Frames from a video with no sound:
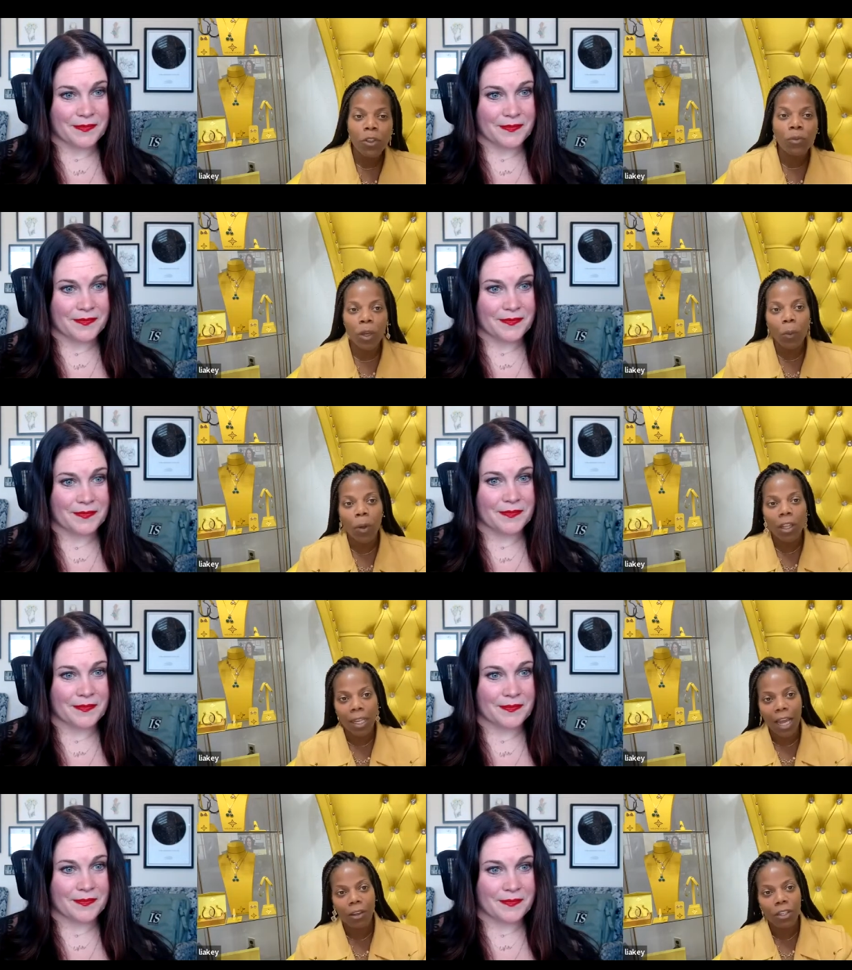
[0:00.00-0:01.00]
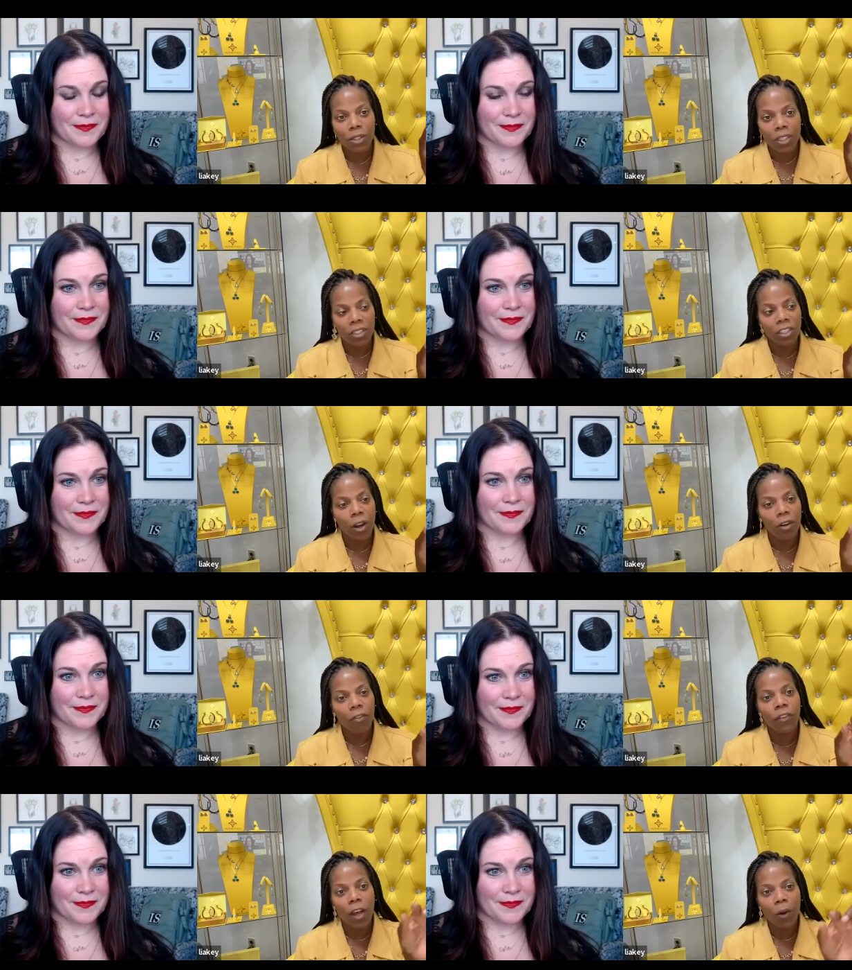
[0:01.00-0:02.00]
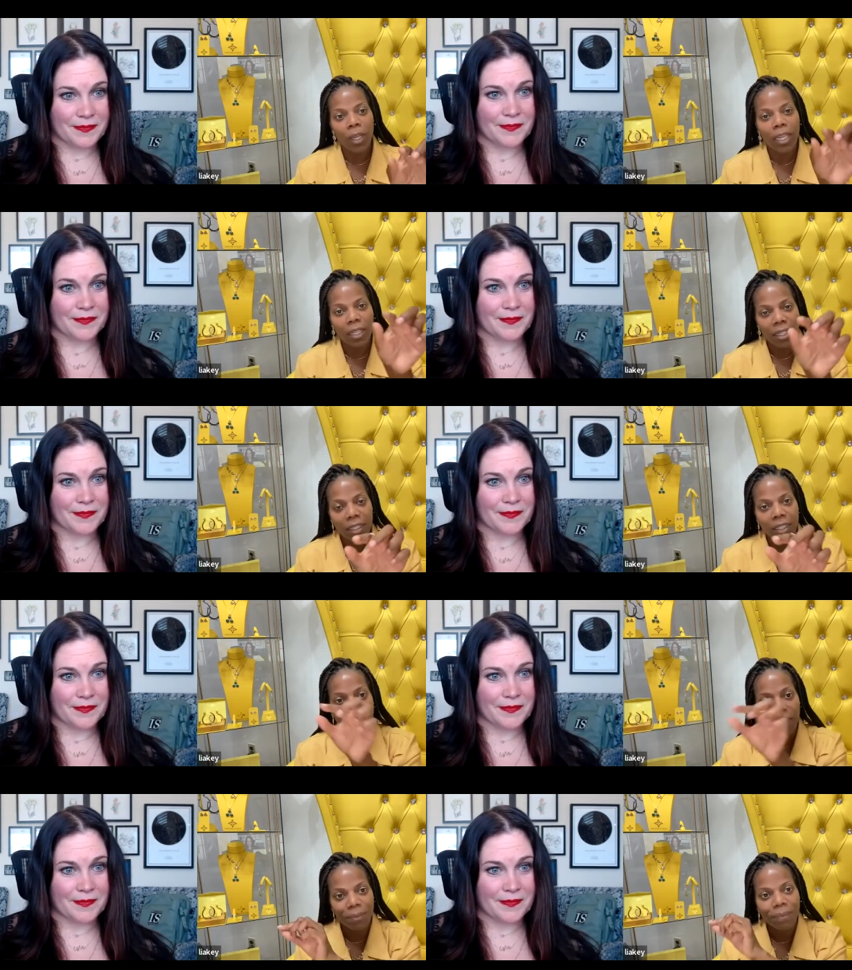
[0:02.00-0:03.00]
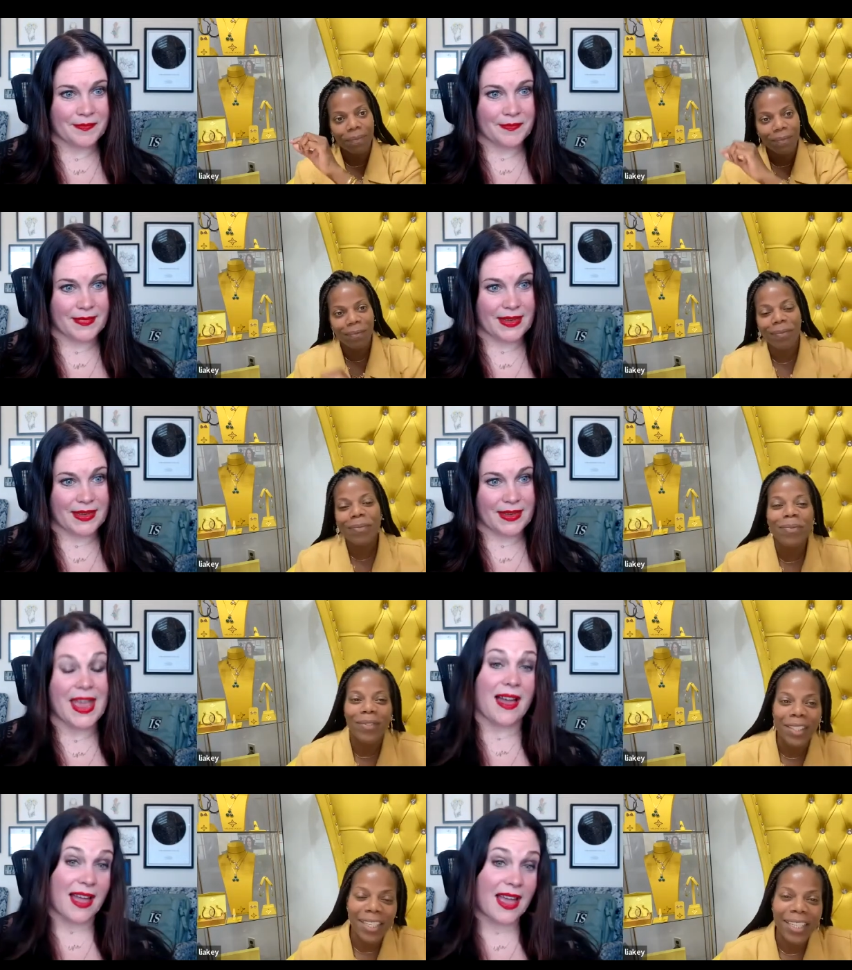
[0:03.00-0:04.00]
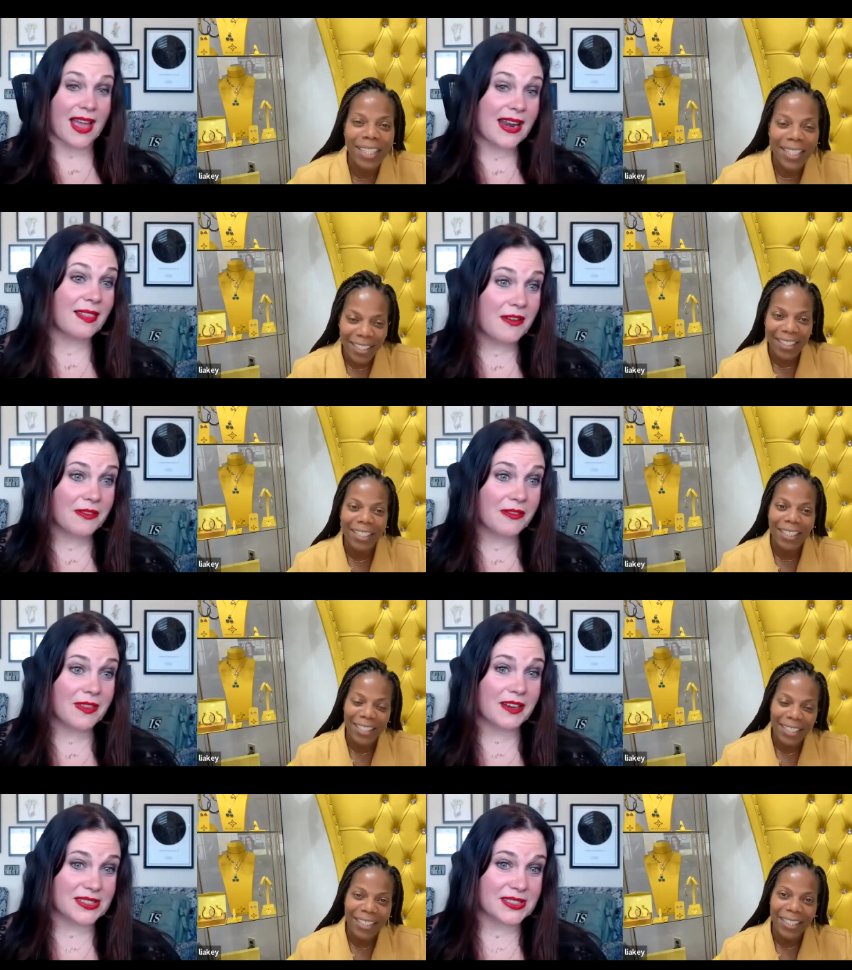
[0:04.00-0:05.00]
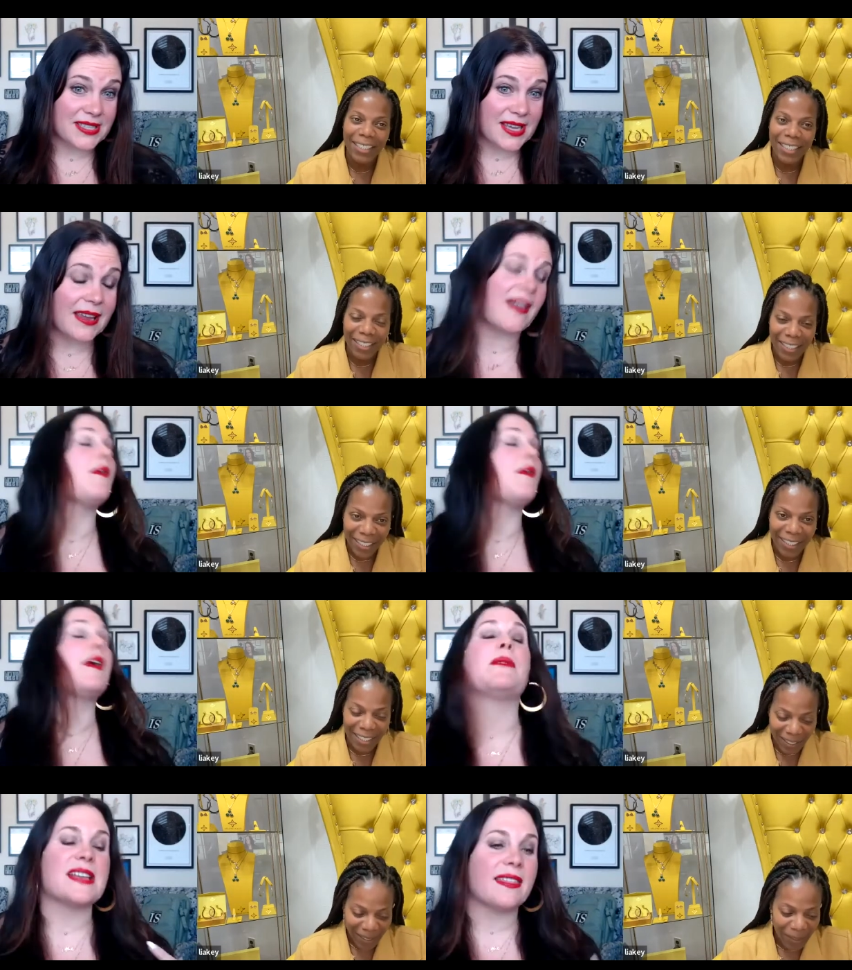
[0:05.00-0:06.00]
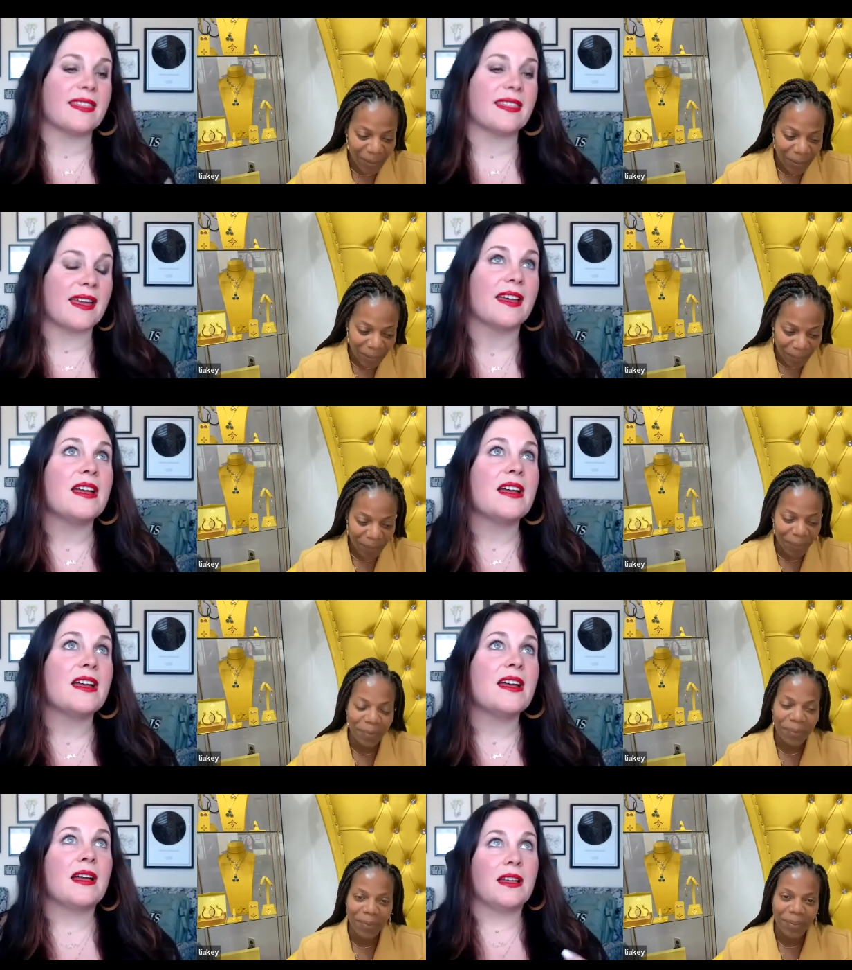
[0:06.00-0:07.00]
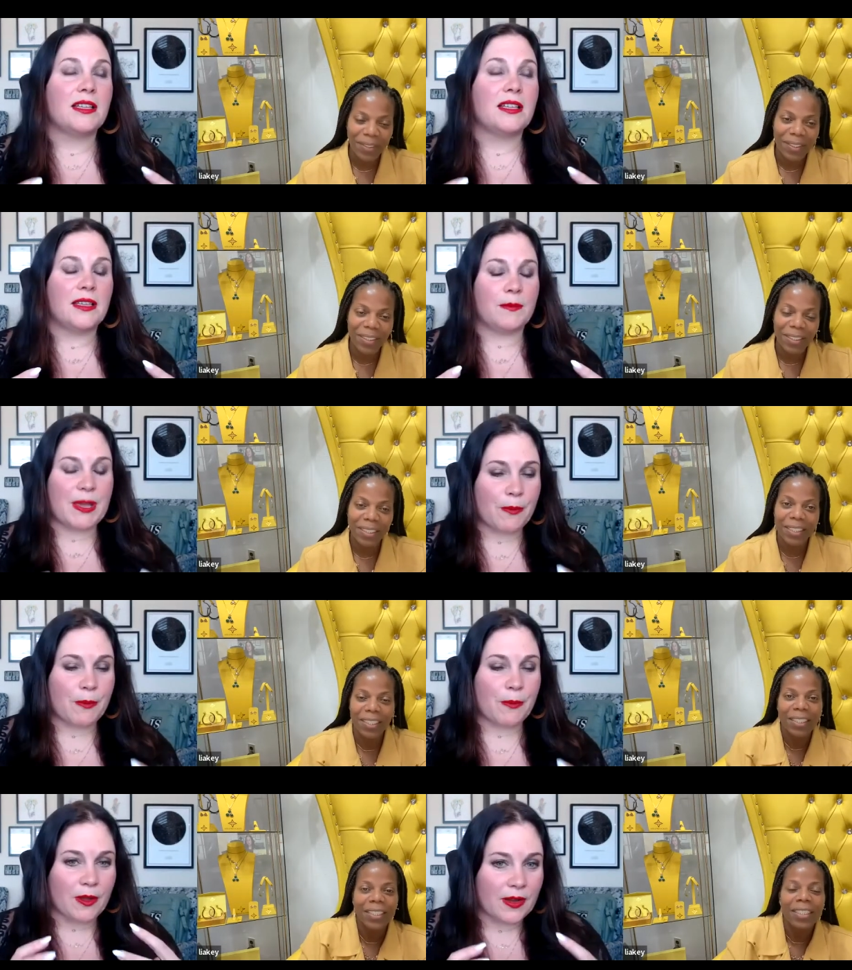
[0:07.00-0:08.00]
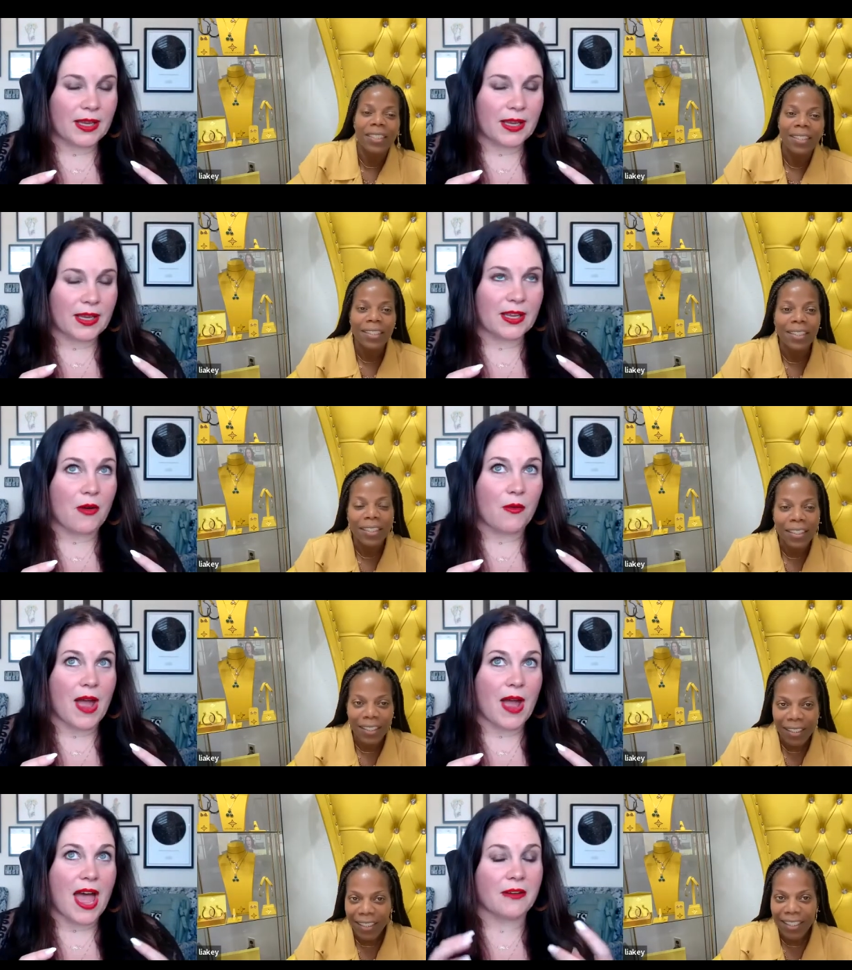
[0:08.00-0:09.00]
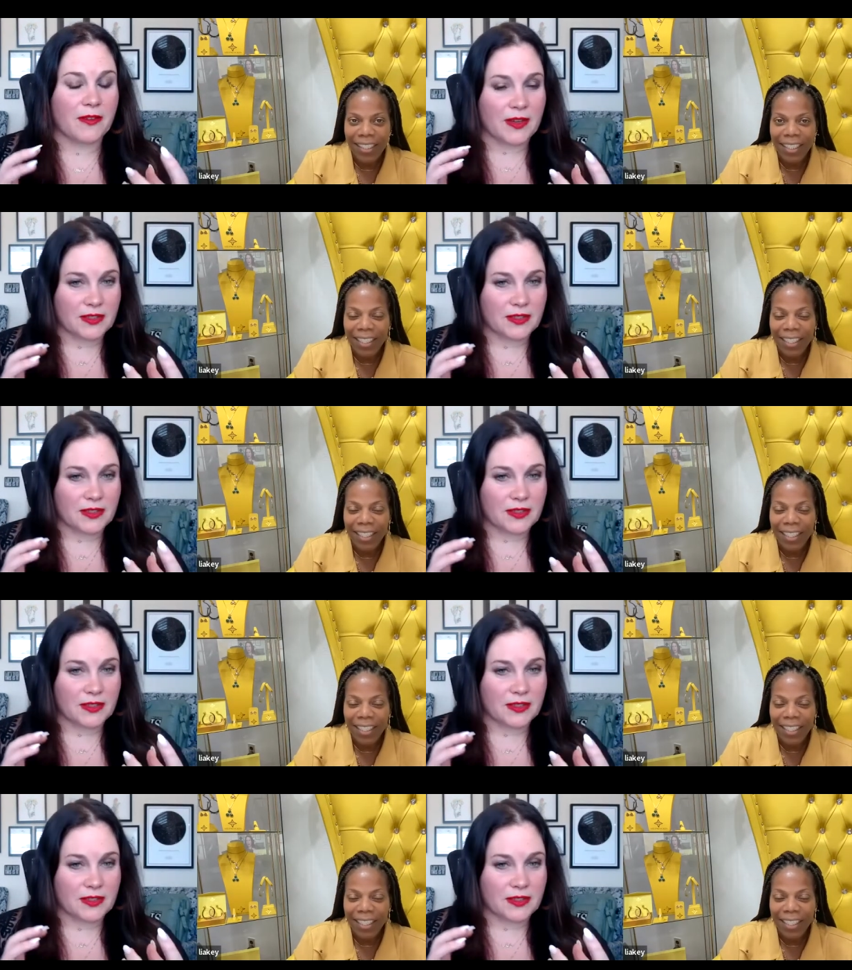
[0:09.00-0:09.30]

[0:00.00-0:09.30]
Speaker 1: movement will allow you to start flowing.
Speaker 2: Yeah. And I love that you're saying it that way because I think people, you know, have